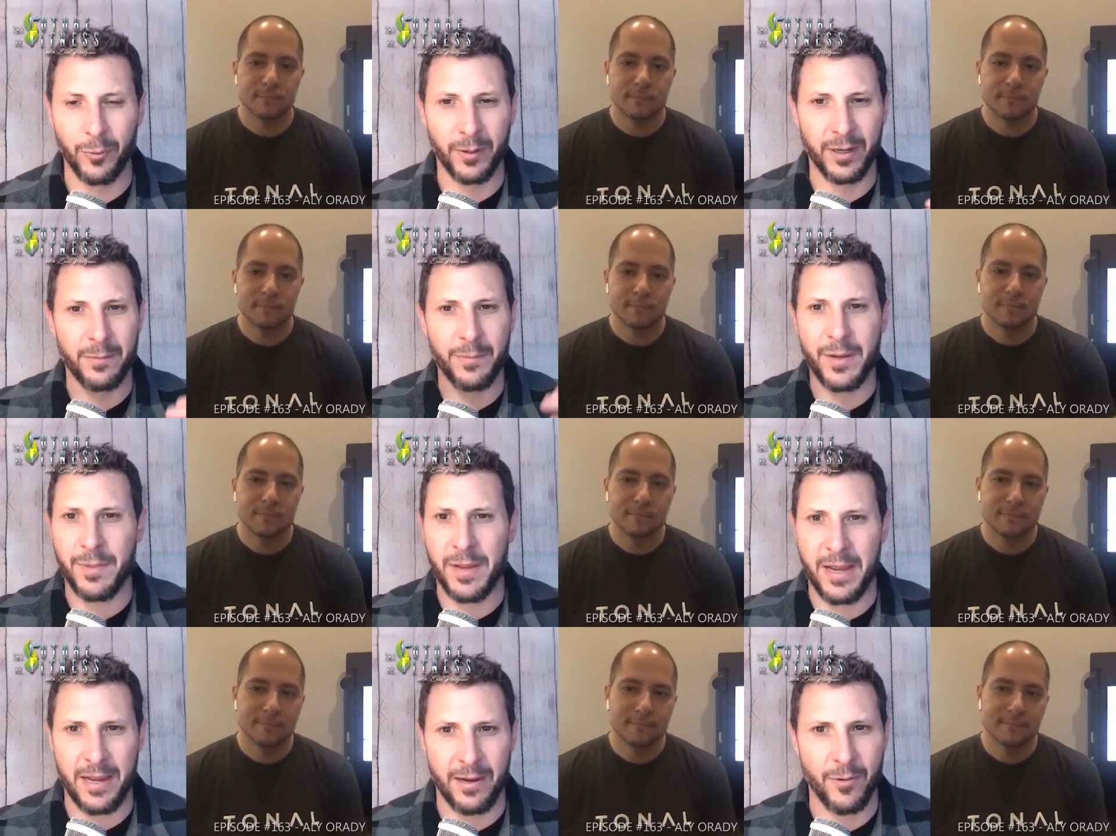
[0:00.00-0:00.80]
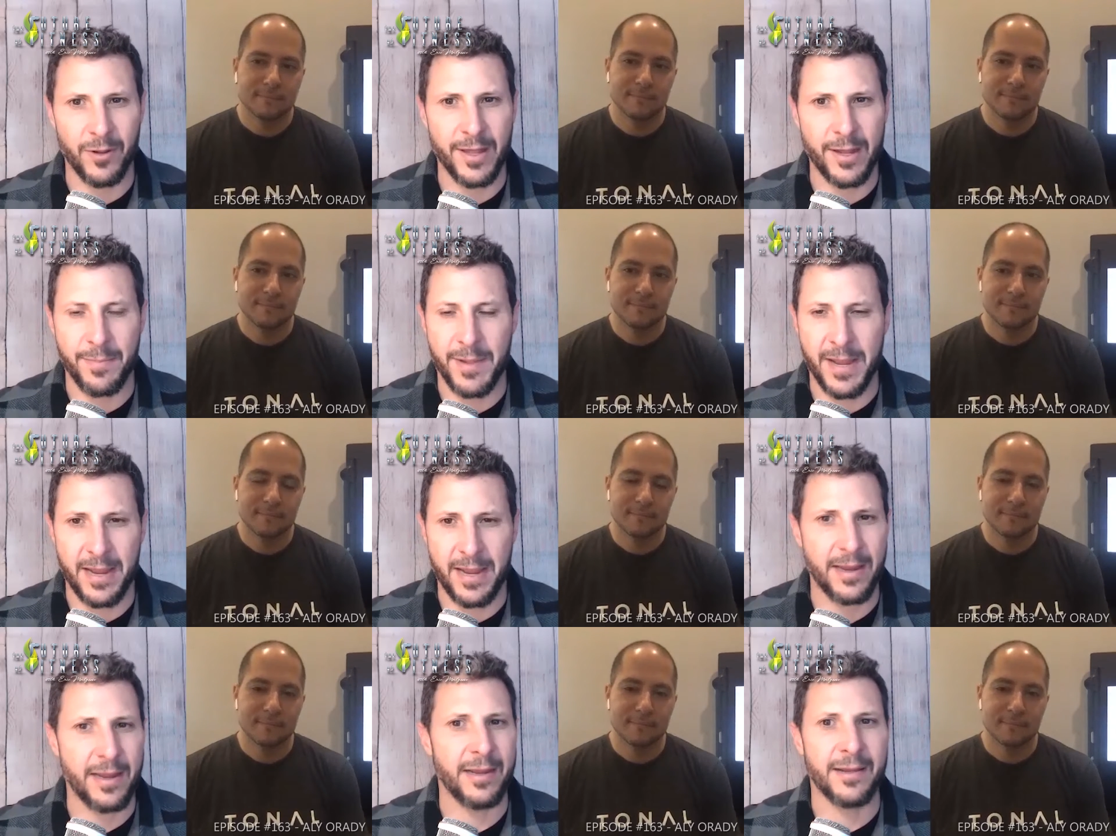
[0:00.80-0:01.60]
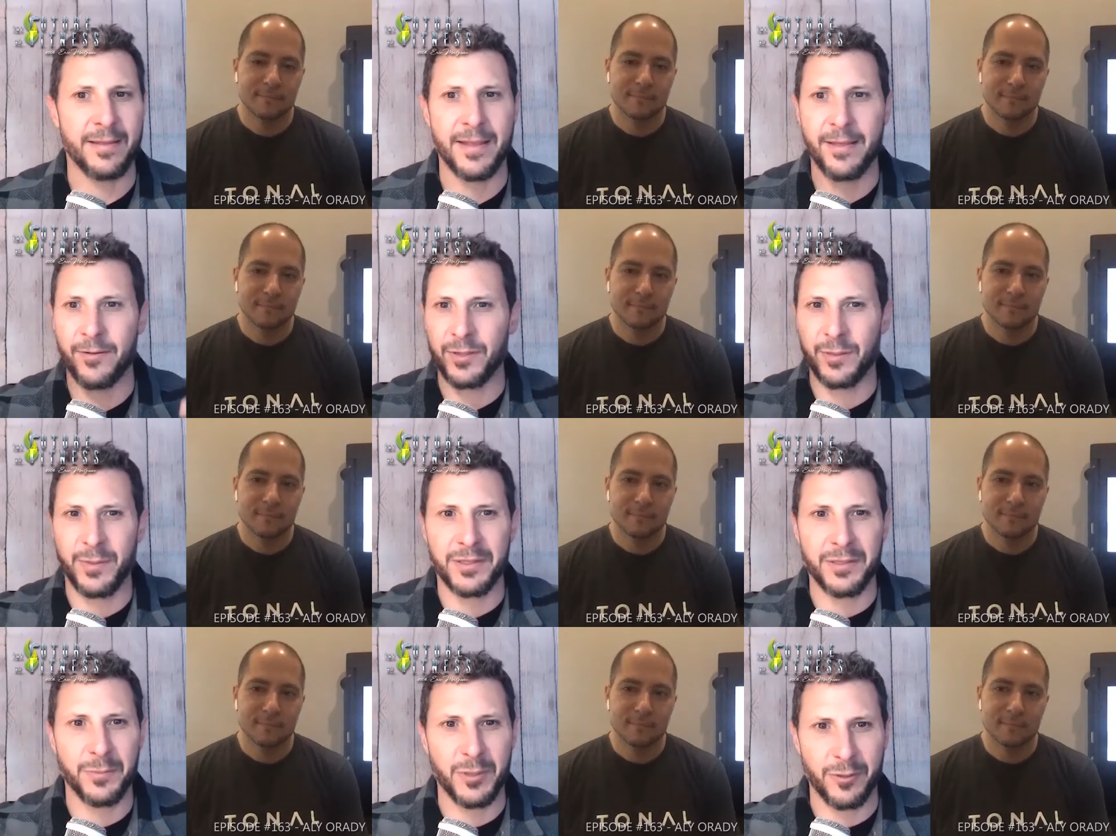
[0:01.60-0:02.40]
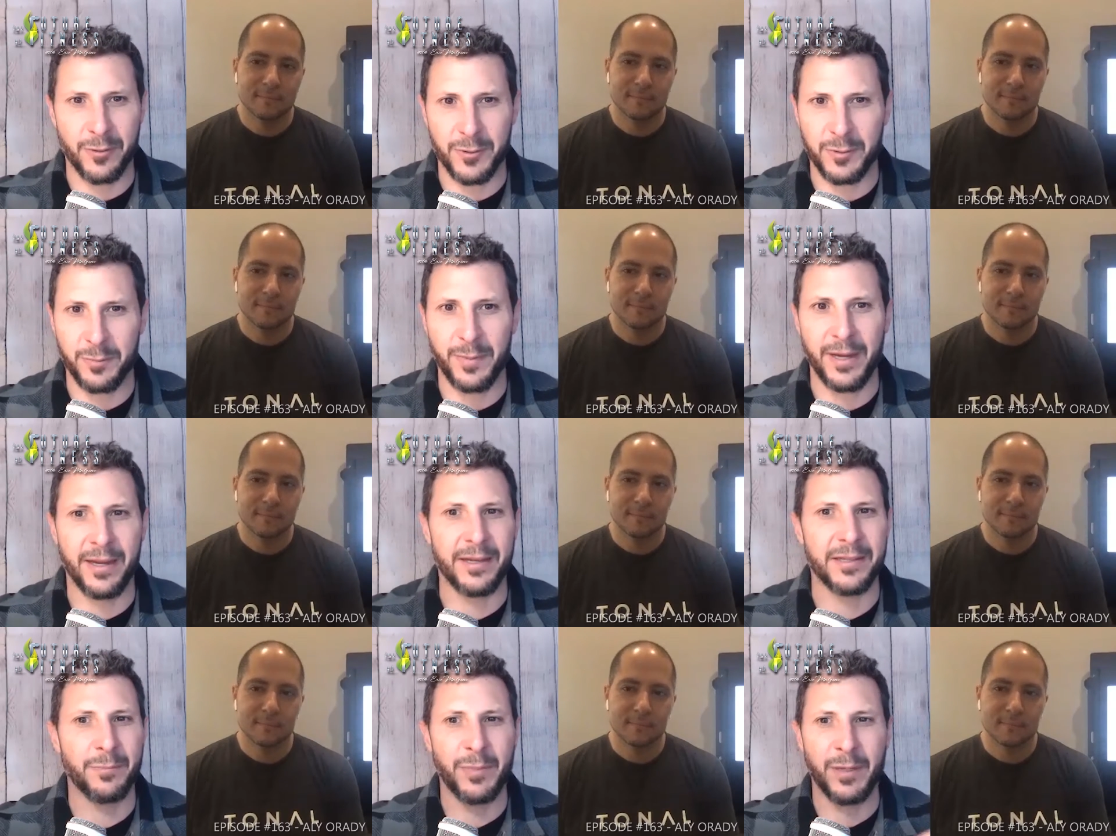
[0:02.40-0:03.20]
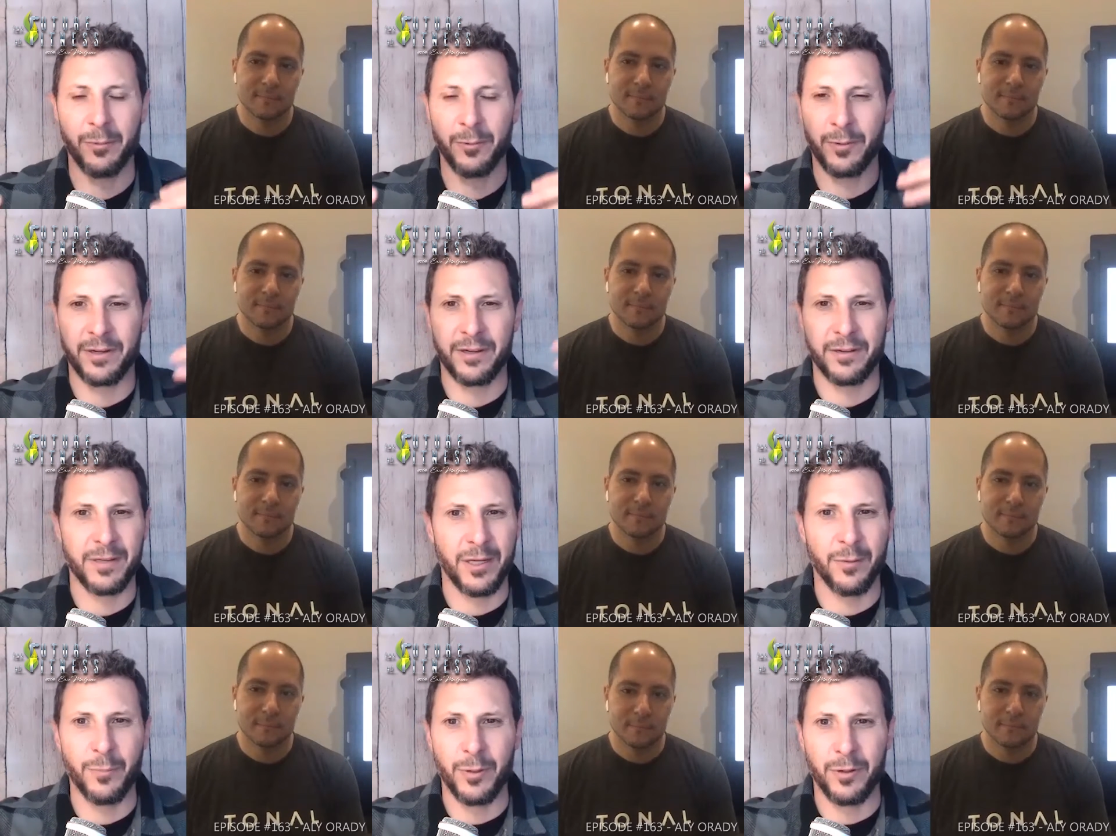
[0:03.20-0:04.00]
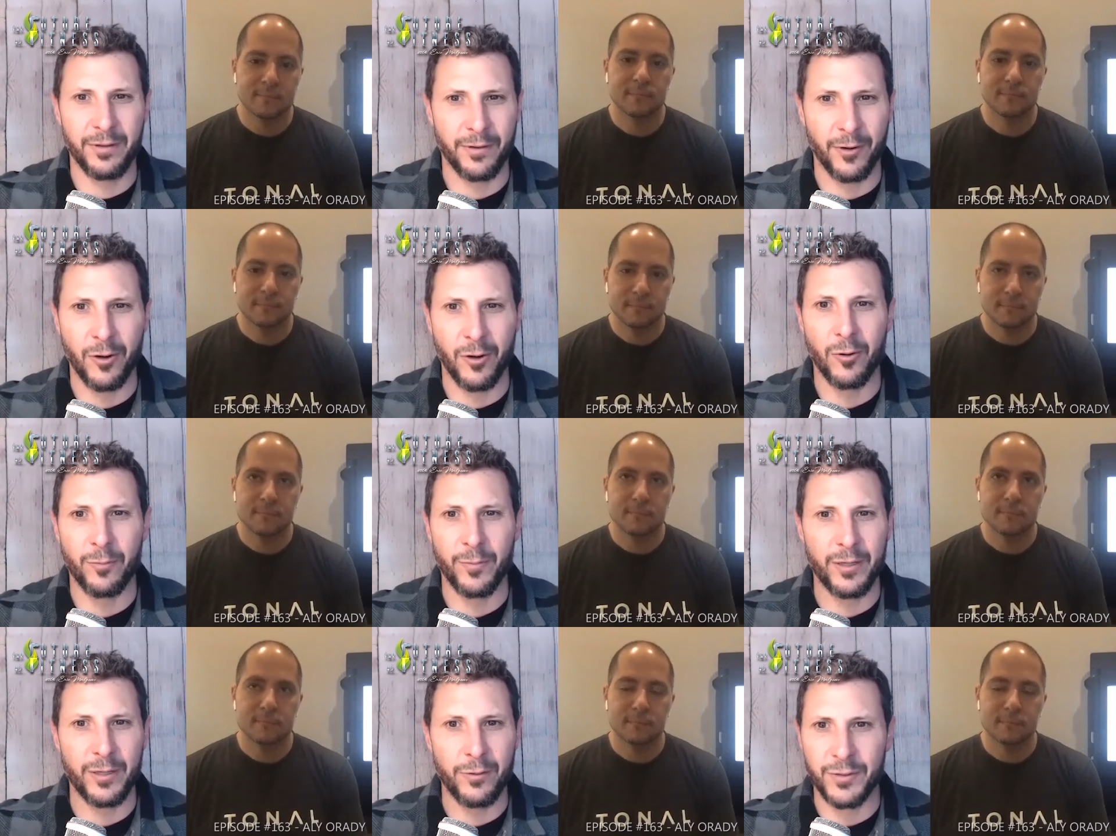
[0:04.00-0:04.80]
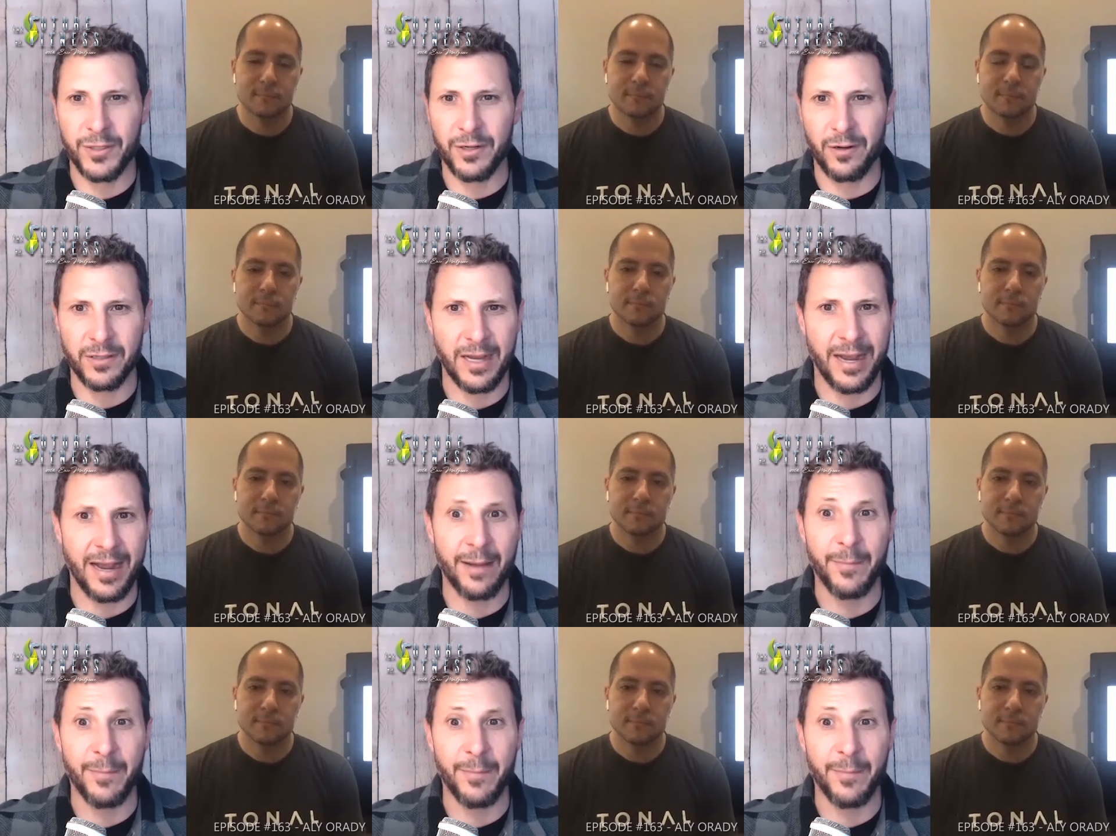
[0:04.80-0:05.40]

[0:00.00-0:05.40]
Speaker 1: and people are going to be paying what they pay, and then there's going to be subscription based, and people are going to, you know, put it in their home and use it